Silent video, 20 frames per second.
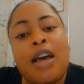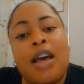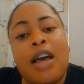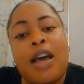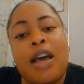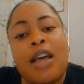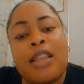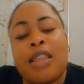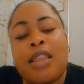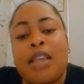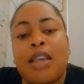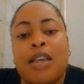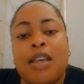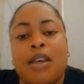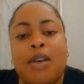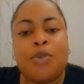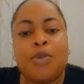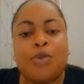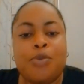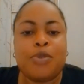I think
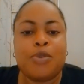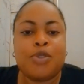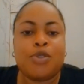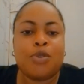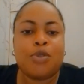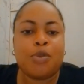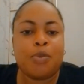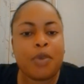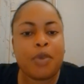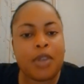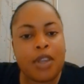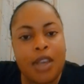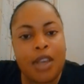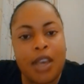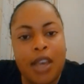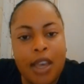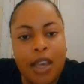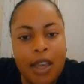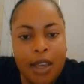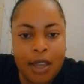I will be stopping
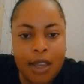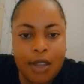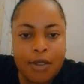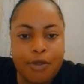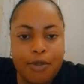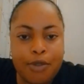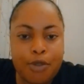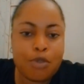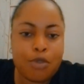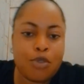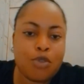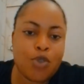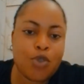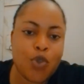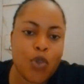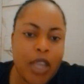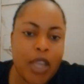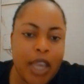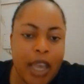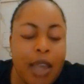here
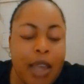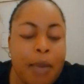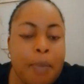for today.